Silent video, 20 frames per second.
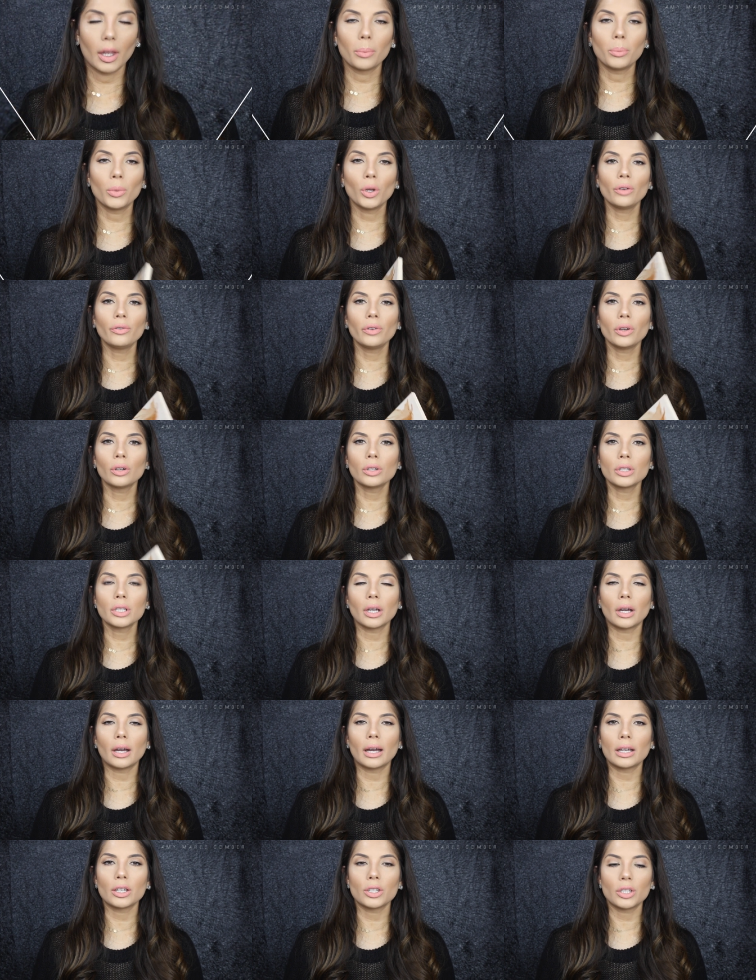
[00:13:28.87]
Moving on to
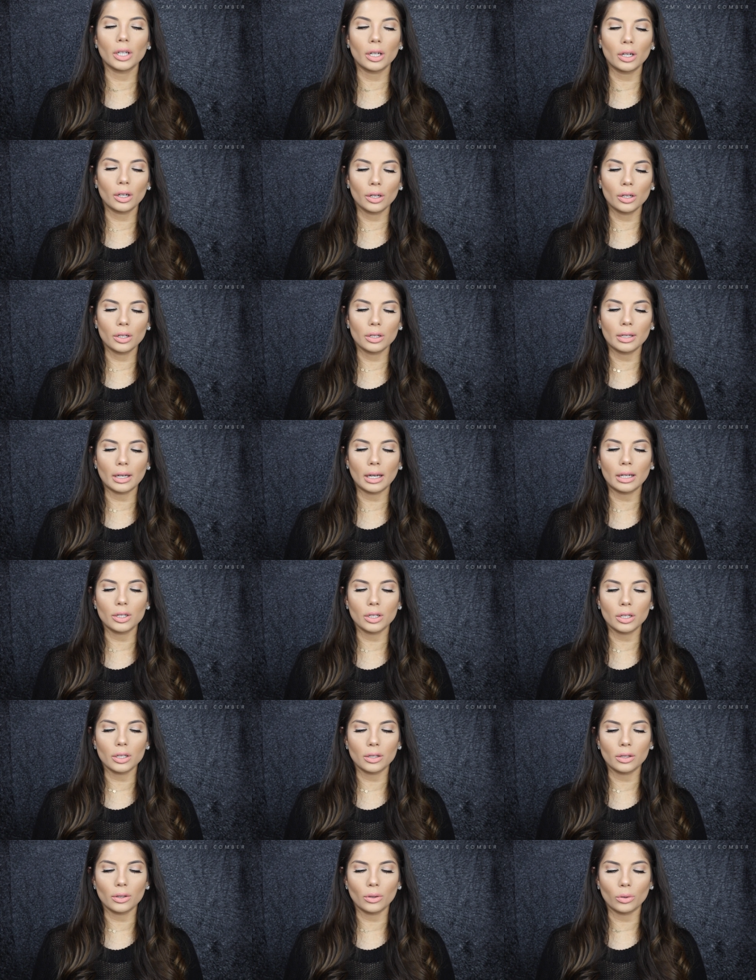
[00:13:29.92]
eyeshadows, I
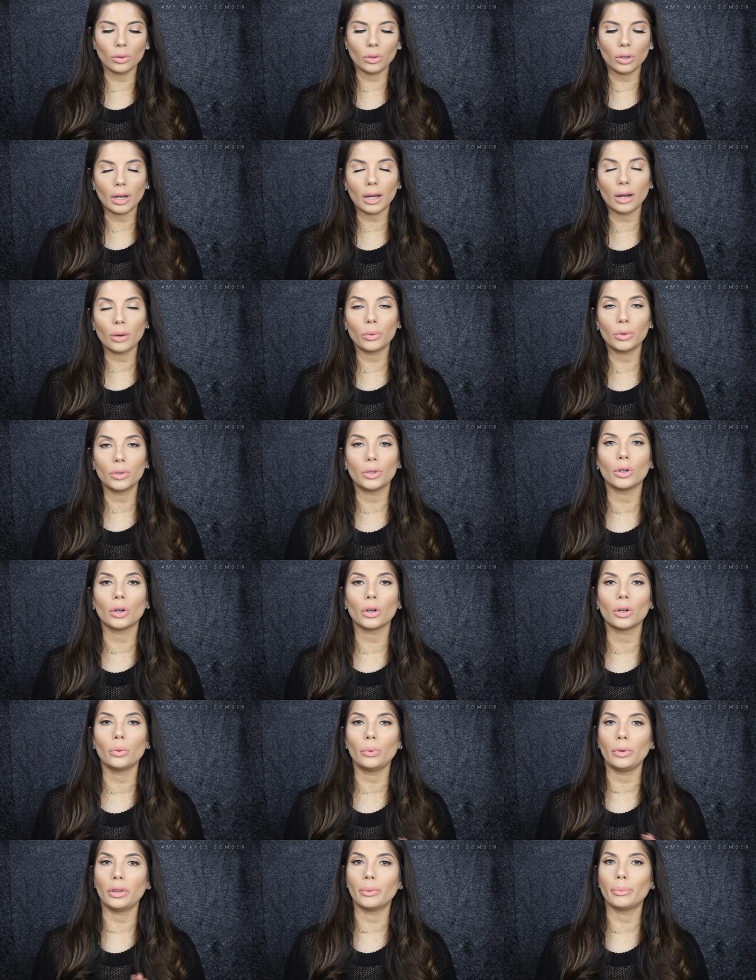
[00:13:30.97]
just thought I would
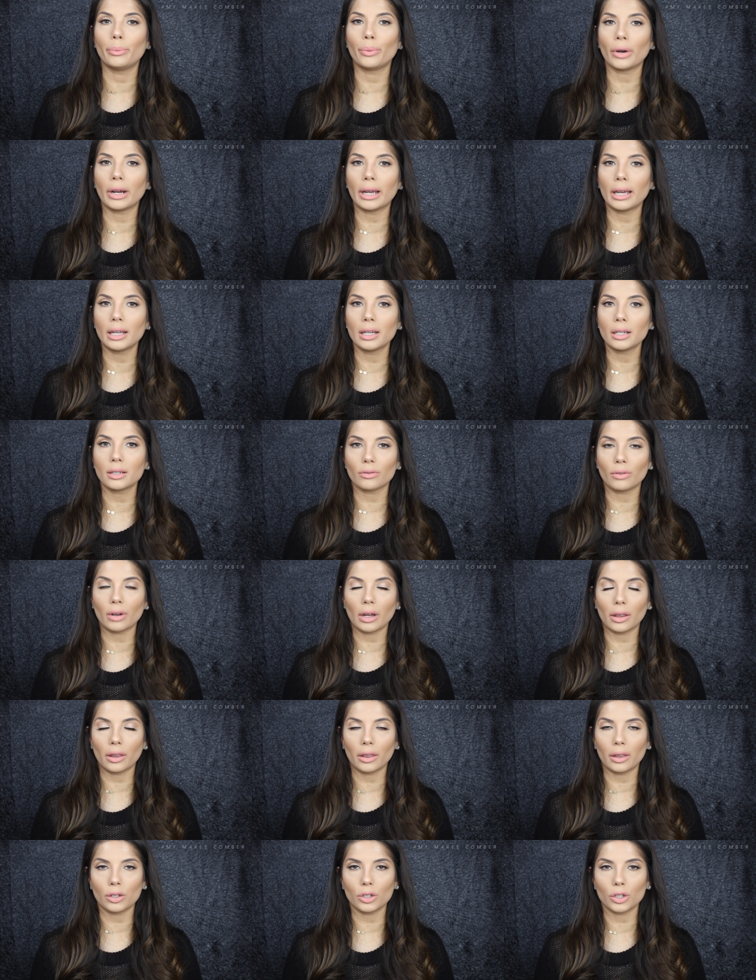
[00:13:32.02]
go with a brand
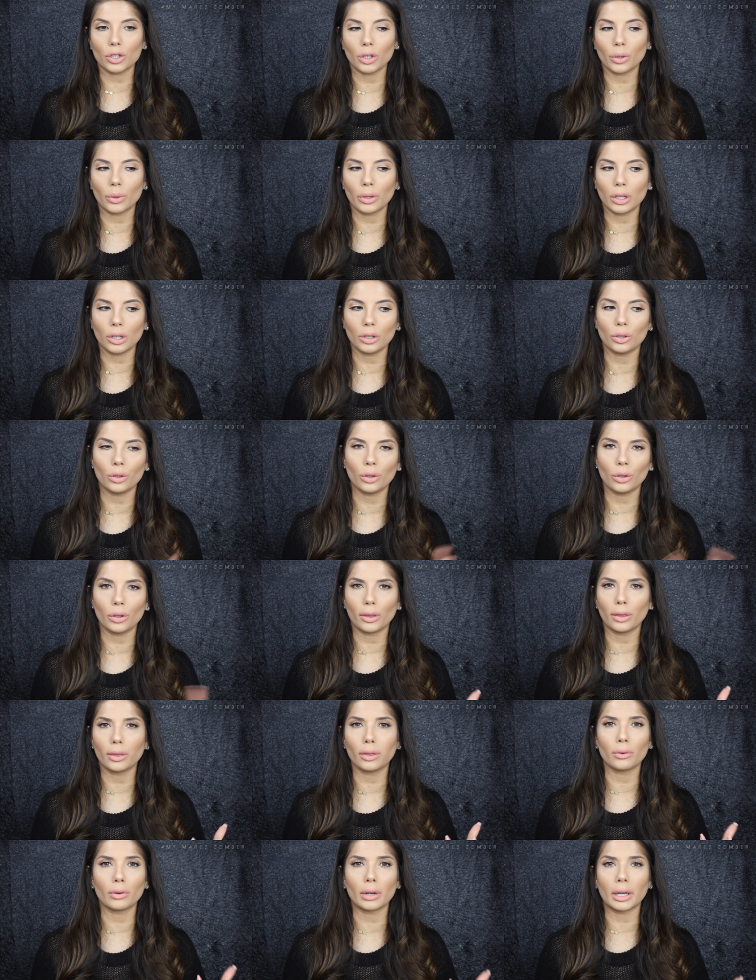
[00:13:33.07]
rather than showing you
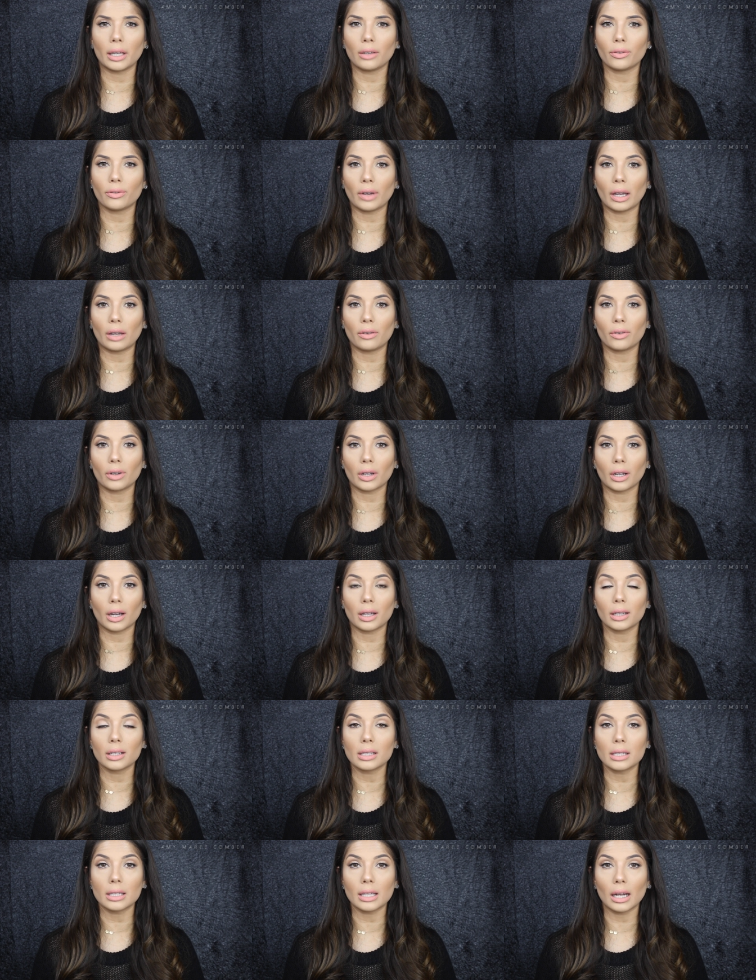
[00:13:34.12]
three favorite
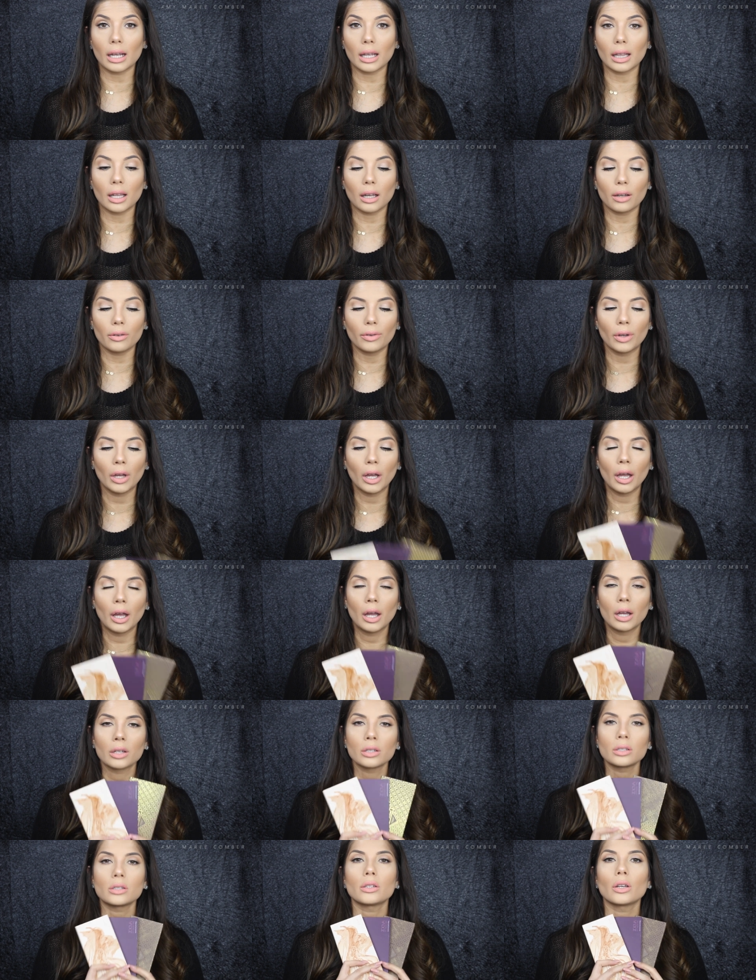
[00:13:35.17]
colors that I love.
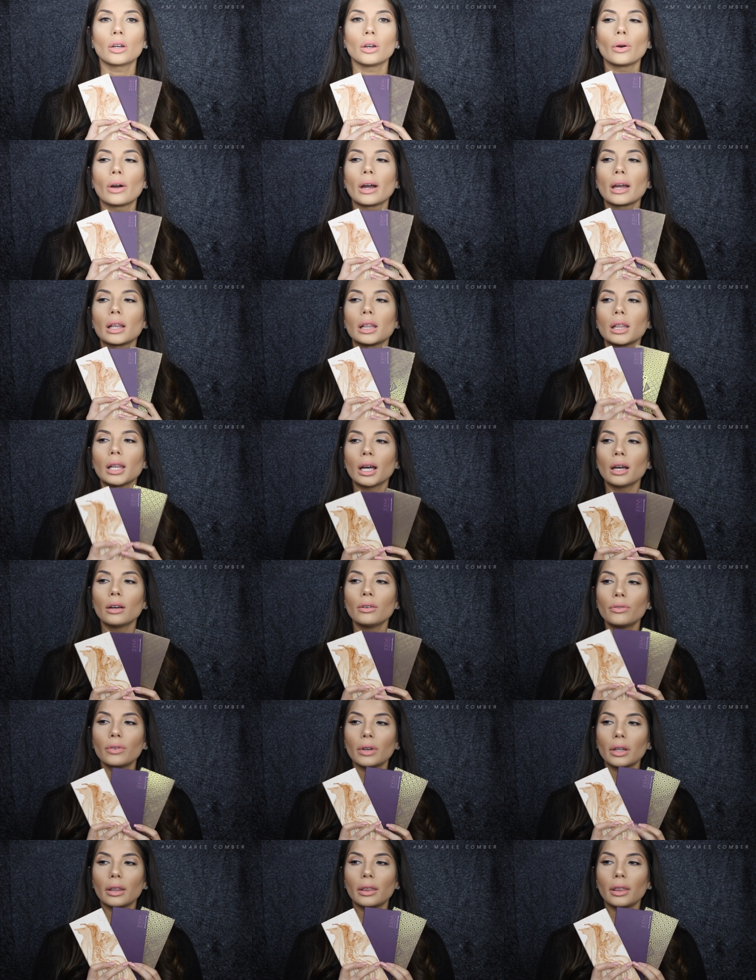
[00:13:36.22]
So I
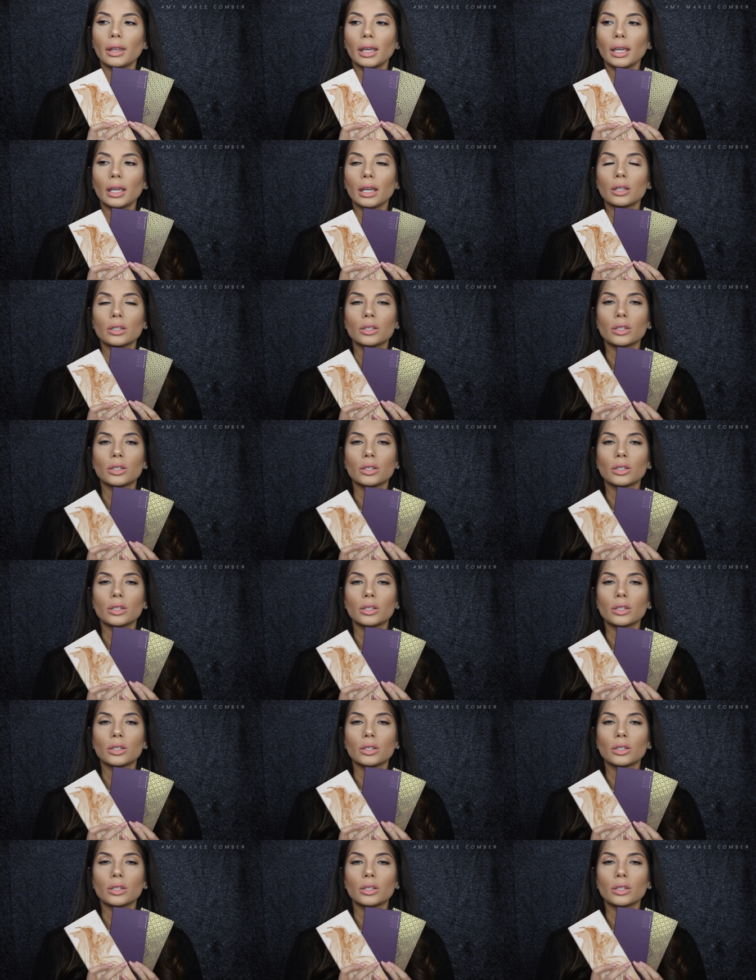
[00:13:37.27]
love the